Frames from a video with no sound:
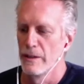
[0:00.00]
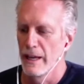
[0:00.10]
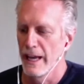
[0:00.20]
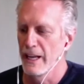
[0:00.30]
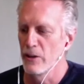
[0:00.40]

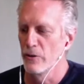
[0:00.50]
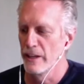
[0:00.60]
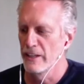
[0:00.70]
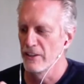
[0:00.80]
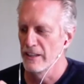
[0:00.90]
angle
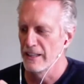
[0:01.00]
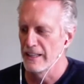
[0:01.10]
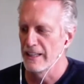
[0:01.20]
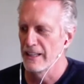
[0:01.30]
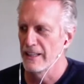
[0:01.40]
that
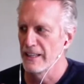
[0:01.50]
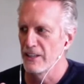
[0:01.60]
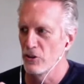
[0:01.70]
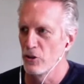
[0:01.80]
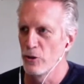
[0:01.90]
that
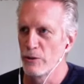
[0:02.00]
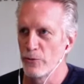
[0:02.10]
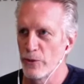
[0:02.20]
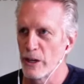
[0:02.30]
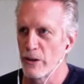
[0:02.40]
you can
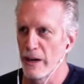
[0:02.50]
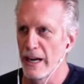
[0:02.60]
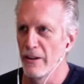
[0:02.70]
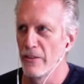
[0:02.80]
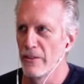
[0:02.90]
figure
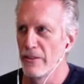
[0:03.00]
out